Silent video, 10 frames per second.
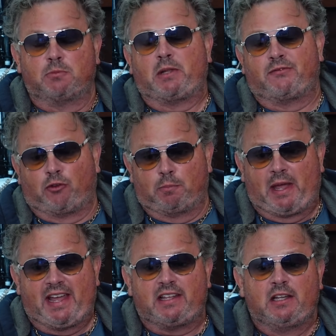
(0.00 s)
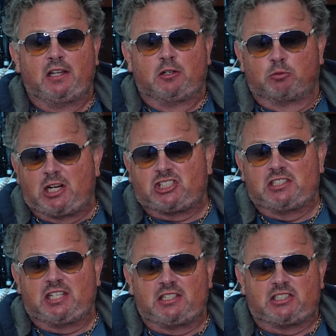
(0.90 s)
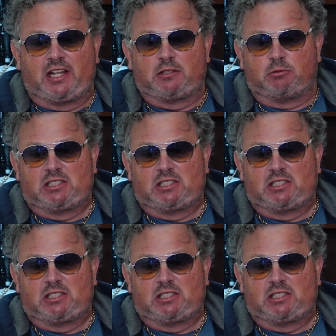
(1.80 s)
You played fullback, rushing touchdowns,